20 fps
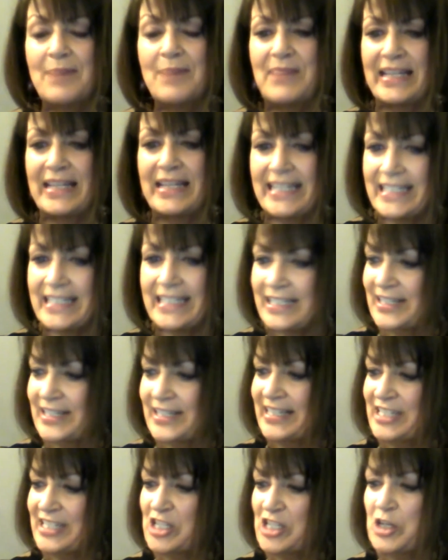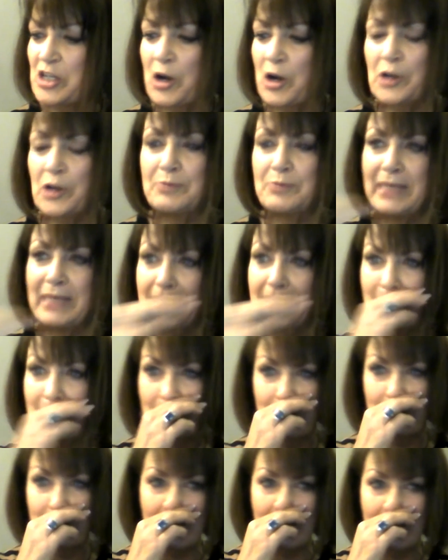And then she called me at
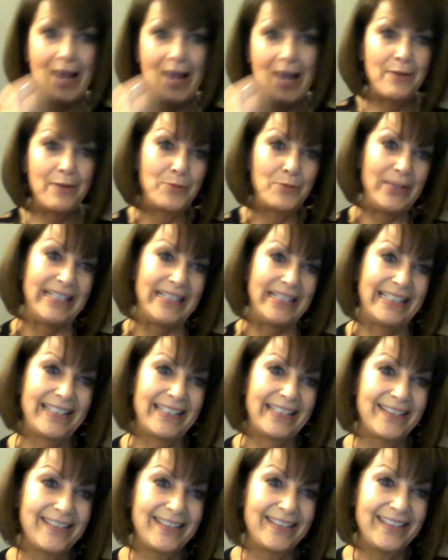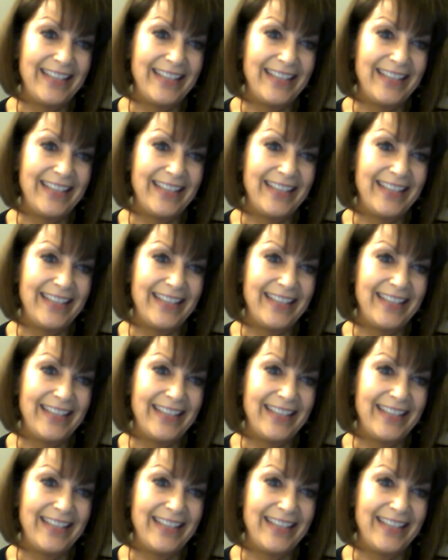about 3.5 weeks